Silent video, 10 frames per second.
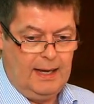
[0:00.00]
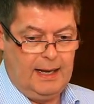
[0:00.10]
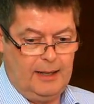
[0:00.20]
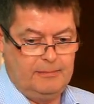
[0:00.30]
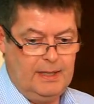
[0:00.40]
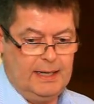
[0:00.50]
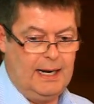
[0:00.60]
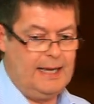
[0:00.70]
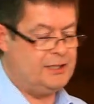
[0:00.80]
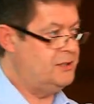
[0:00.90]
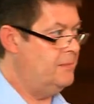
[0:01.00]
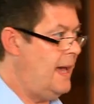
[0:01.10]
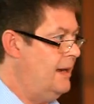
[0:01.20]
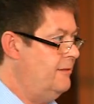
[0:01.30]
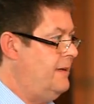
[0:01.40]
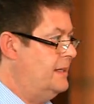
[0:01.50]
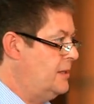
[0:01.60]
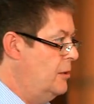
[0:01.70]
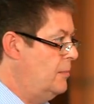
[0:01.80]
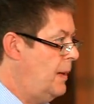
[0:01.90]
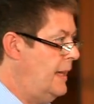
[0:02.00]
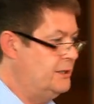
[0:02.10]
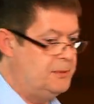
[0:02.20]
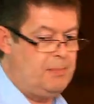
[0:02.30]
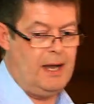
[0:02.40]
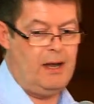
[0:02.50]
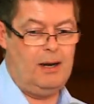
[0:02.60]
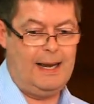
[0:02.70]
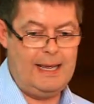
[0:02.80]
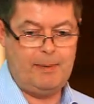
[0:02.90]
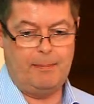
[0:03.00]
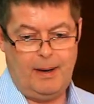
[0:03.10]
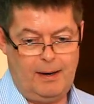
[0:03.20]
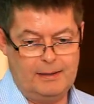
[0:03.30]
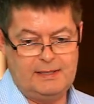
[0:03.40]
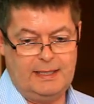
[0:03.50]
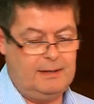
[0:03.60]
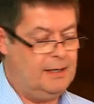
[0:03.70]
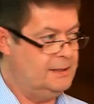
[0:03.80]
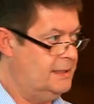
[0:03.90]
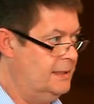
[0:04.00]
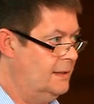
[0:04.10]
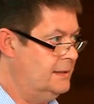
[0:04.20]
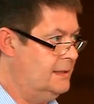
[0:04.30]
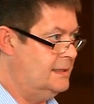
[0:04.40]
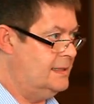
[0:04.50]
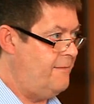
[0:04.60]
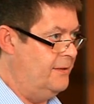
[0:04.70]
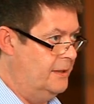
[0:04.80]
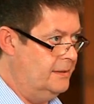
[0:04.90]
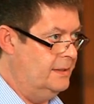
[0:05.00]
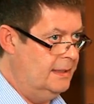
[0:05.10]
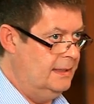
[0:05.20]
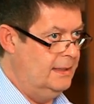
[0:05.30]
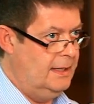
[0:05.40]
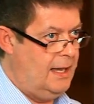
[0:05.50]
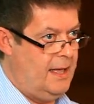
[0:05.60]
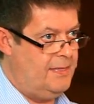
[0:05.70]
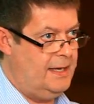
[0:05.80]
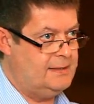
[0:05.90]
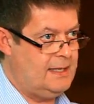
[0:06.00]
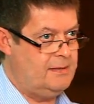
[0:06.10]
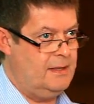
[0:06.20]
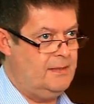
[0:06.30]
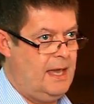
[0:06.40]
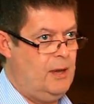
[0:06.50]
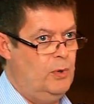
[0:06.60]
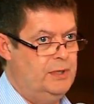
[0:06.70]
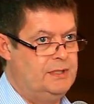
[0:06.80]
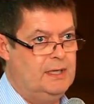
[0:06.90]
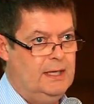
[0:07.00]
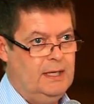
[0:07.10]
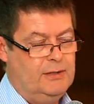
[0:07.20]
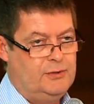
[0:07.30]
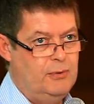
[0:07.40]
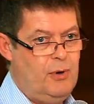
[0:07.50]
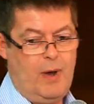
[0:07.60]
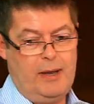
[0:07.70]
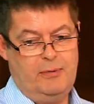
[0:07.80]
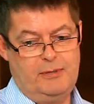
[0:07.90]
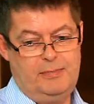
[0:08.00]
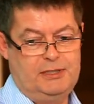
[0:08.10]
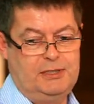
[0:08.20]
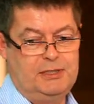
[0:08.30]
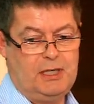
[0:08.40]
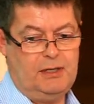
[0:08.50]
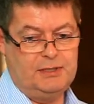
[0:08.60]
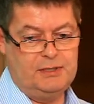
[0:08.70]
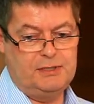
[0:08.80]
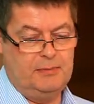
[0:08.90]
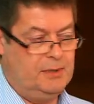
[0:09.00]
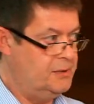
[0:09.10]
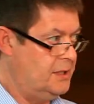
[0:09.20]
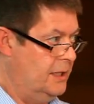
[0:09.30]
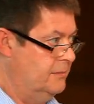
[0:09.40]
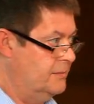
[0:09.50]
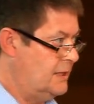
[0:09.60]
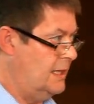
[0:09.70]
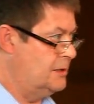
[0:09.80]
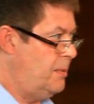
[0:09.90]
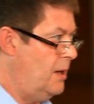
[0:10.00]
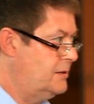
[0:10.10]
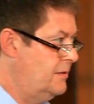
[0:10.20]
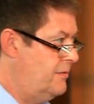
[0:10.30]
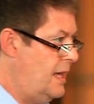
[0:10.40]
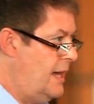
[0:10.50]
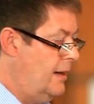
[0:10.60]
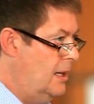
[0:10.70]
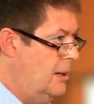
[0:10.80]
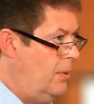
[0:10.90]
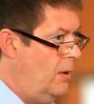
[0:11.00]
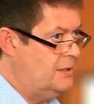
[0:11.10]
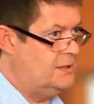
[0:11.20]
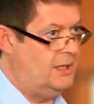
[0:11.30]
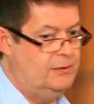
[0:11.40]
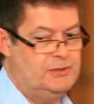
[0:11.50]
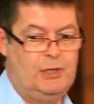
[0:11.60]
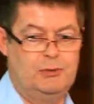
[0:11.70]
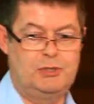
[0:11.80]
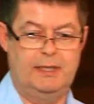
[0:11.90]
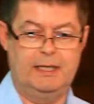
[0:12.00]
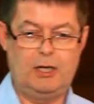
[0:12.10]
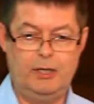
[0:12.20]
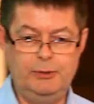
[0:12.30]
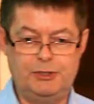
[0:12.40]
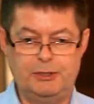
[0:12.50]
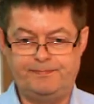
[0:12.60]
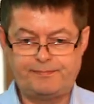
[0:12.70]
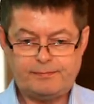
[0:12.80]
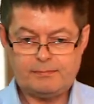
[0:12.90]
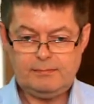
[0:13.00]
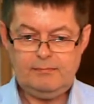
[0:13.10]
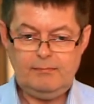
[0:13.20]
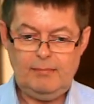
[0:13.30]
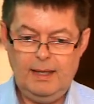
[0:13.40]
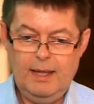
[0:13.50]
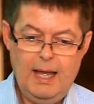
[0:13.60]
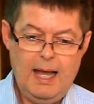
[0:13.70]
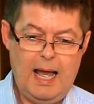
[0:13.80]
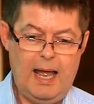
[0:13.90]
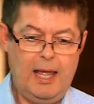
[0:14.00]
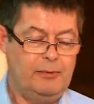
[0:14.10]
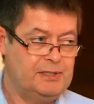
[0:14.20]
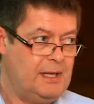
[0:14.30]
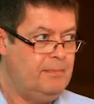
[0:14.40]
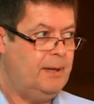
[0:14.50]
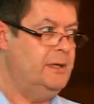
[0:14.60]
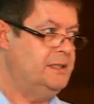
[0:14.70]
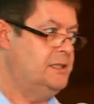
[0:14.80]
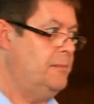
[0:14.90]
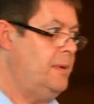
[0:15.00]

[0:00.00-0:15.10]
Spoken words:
an election manifesto pledged by our Labour Party in 1997, they said that they would do away with admission charges to museums as part of their policy on social inclusion. It was implemented